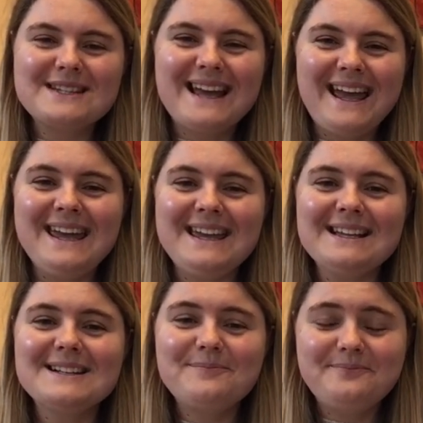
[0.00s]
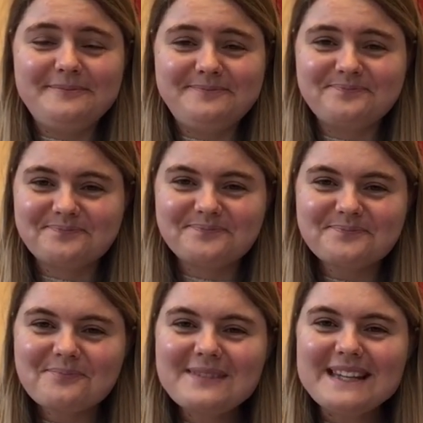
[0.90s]
a
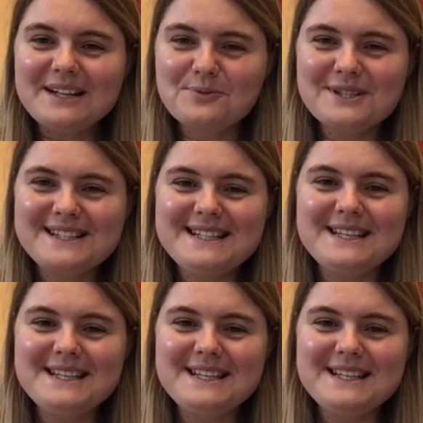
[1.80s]
D